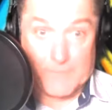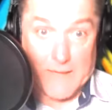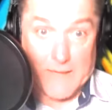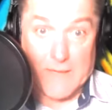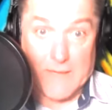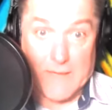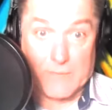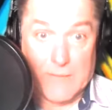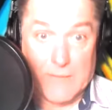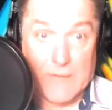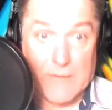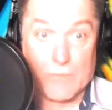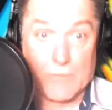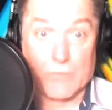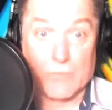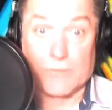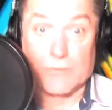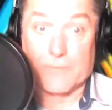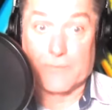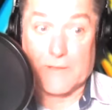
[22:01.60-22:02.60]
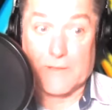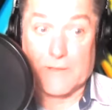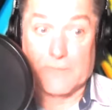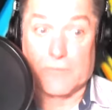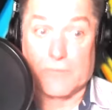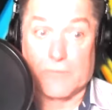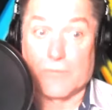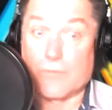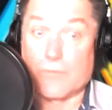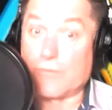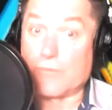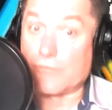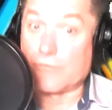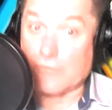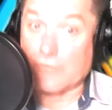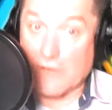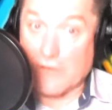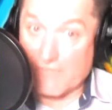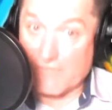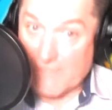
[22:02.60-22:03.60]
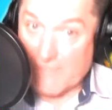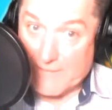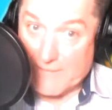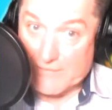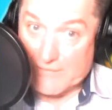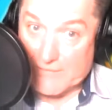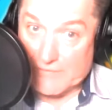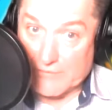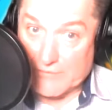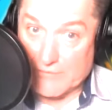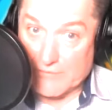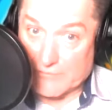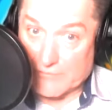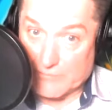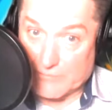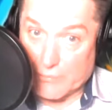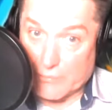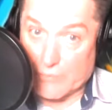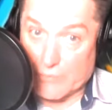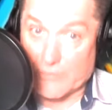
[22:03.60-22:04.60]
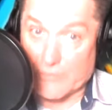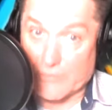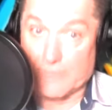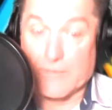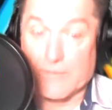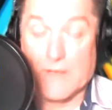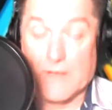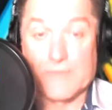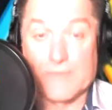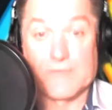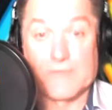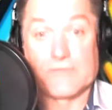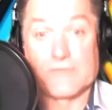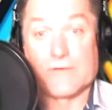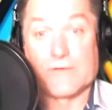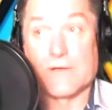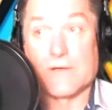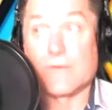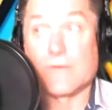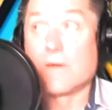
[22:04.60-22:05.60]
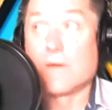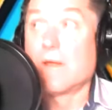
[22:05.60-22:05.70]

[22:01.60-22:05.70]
paying payroll to people. There's a lot of families that are supported by this now.